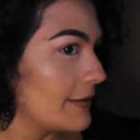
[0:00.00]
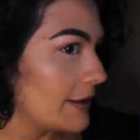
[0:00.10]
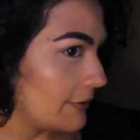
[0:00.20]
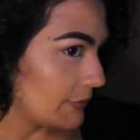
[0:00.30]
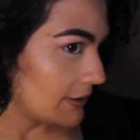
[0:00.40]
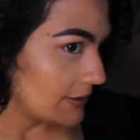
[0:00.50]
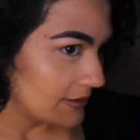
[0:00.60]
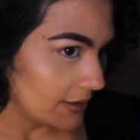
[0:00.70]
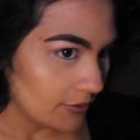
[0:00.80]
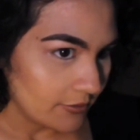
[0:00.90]
get with
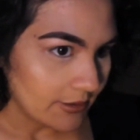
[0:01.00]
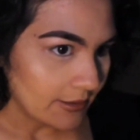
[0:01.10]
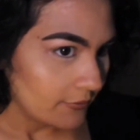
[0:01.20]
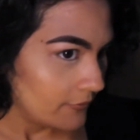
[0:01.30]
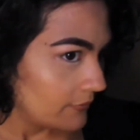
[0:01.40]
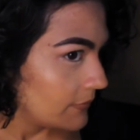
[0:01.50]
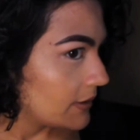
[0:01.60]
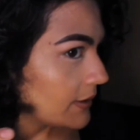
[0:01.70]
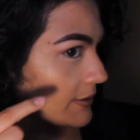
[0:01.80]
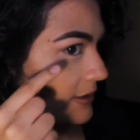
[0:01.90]
concealer down
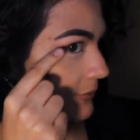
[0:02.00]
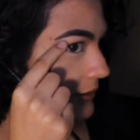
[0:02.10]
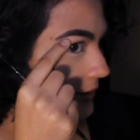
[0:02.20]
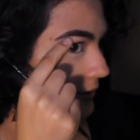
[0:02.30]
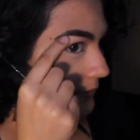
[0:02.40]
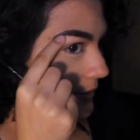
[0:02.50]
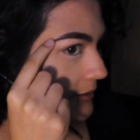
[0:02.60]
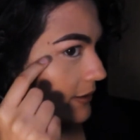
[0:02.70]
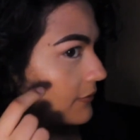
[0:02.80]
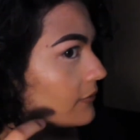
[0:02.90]
because it made the end of my
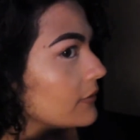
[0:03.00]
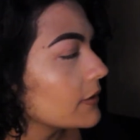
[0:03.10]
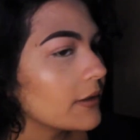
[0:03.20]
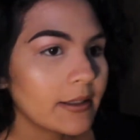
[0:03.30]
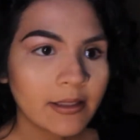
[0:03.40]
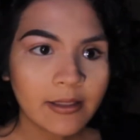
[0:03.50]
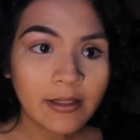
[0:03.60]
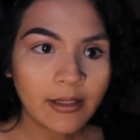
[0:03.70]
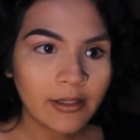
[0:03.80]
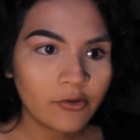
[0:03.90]
tail like
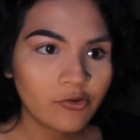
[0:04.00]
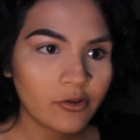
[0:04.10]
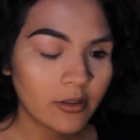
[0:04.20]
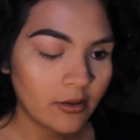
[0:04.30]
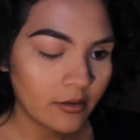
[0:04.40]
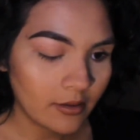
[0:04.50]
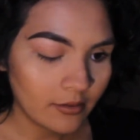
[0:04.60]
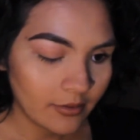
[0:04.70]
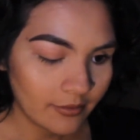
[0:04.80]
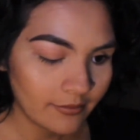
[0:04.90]
an inch
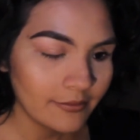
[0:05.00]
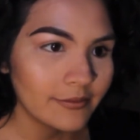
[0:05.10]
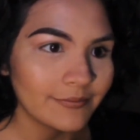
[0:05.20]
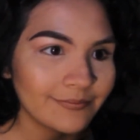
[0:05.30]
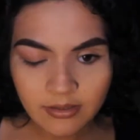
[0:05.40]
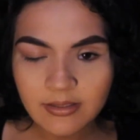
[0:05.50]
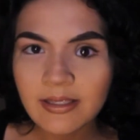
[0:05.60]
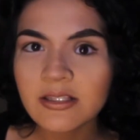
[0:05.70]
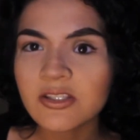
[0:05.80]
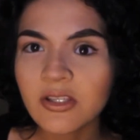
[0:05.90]
thick. This
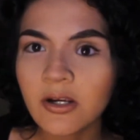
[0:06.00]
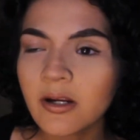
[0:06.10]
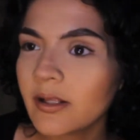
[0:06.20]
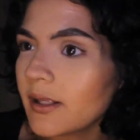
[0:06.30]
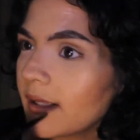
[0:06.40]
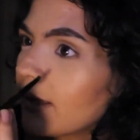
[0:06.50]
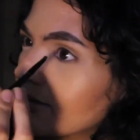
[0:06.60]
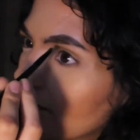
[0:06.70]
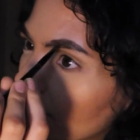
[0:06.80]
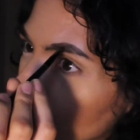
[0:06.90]
isn't as dark
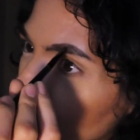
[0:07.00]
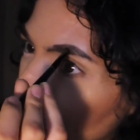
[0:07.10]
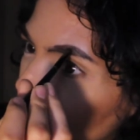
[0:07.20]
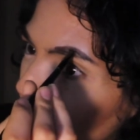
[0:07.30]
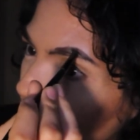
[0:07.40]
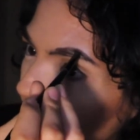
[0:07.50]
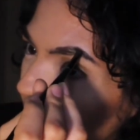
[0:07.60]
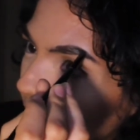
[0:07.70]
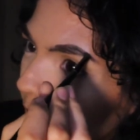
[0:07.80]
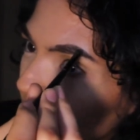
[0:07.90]
as I thought it would be.
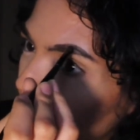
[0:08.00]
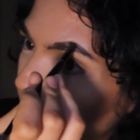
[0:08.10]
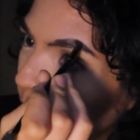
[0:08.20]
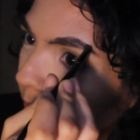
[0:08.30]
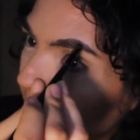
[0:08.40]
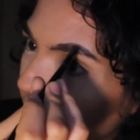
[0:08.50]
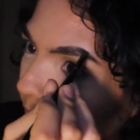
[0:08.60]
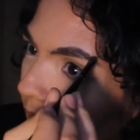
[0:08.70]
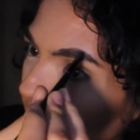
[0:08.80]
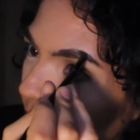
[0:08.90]
I thought it would be
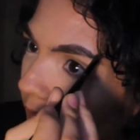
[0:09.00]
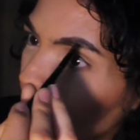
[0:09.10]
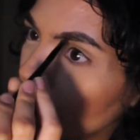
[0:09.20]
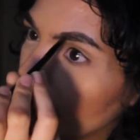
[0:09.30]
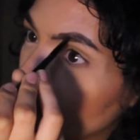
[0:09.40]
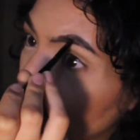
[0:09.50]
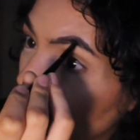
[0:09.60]
way darker,